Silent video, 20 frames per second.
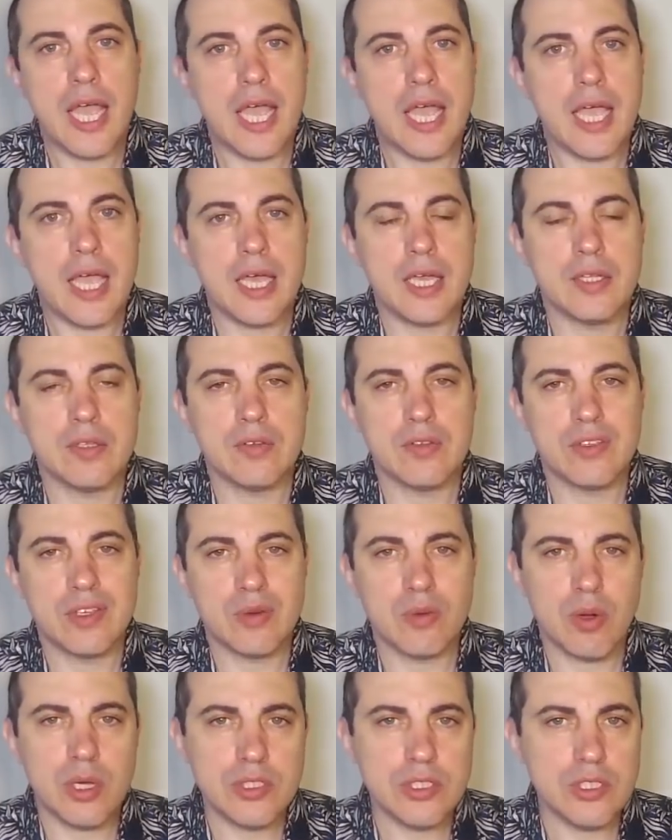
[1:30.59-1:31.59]
And
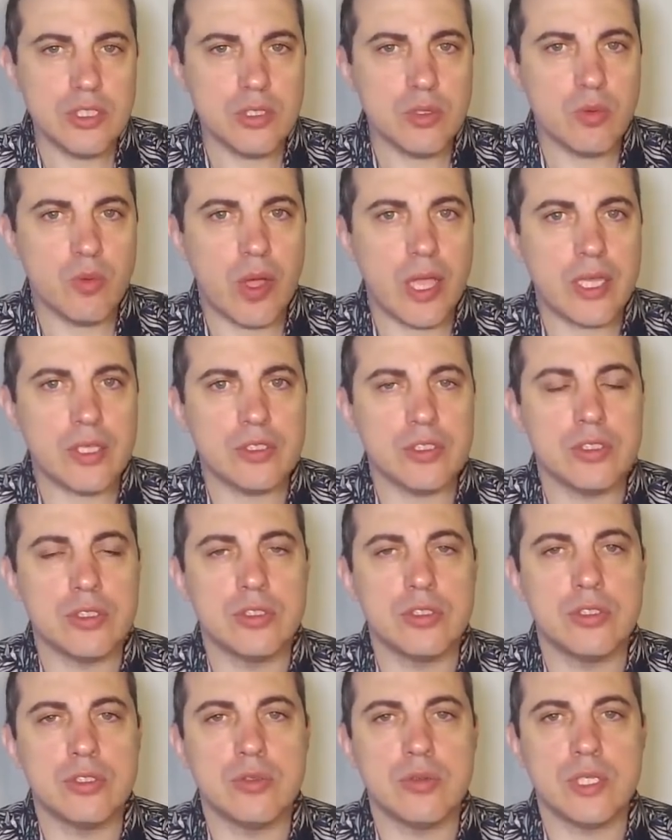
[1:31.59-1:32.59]
there wasn't a way to
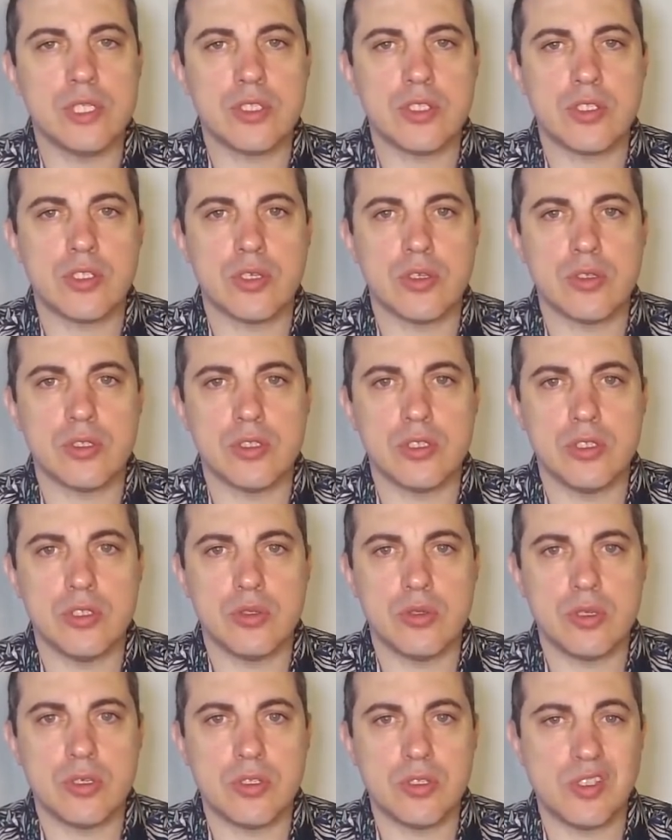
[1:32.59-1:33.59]
do it so that
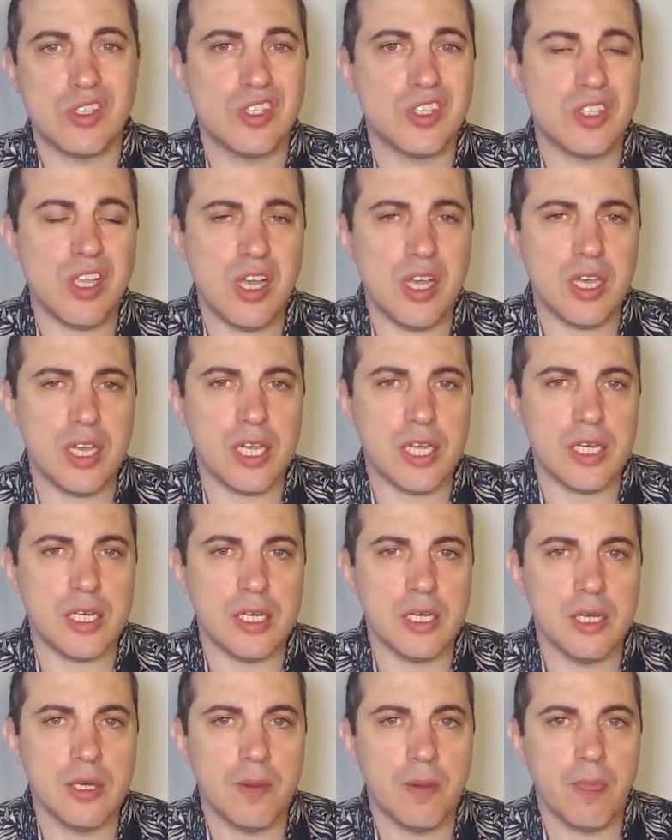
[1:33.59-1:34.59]
you could
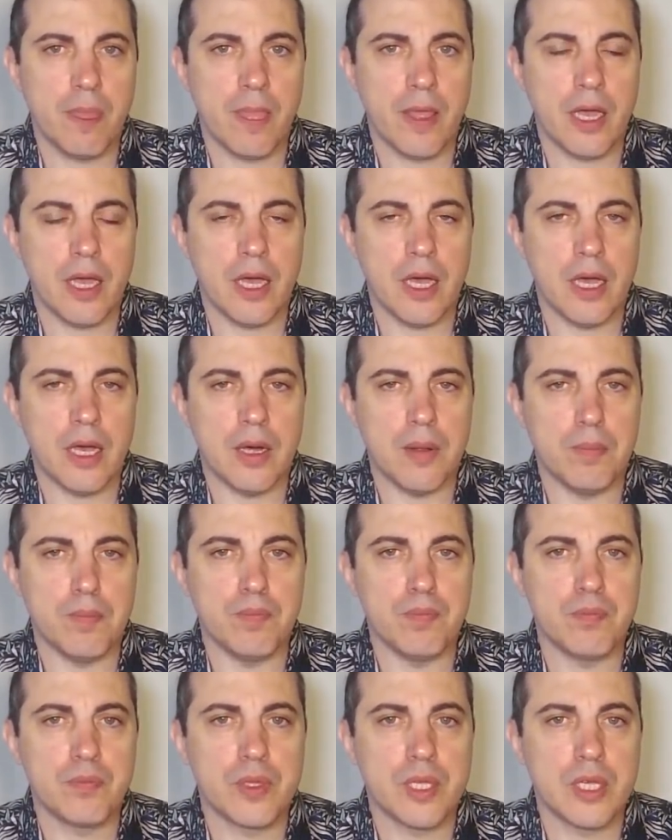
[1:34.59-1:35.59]
sign
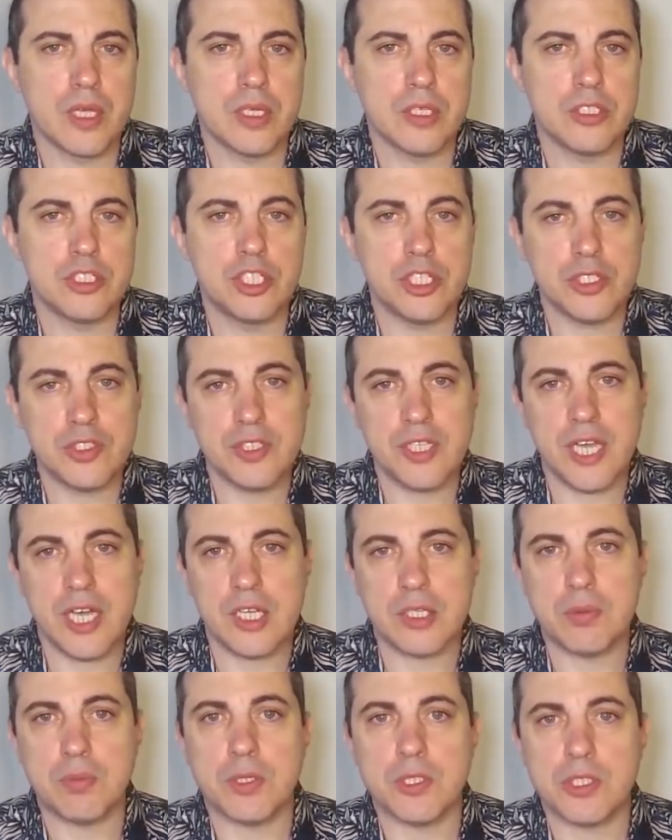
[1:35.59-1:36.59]
um, just the
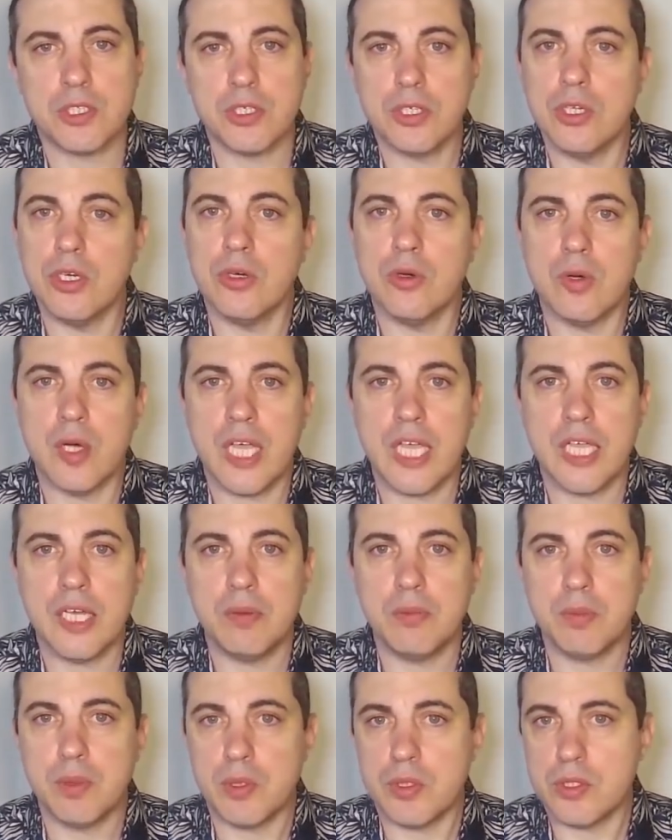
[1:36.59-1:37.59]
outputs and no
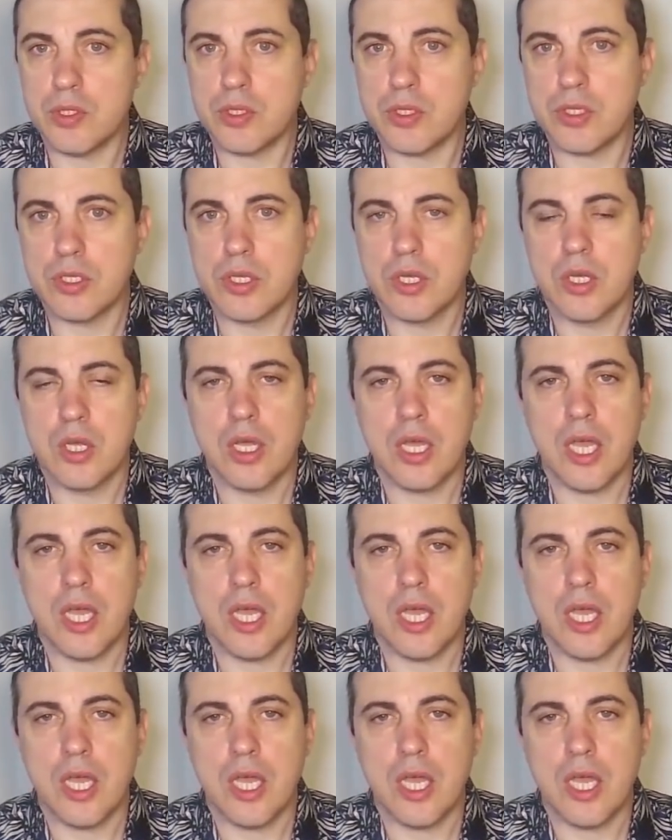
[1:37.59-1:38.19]
inputs.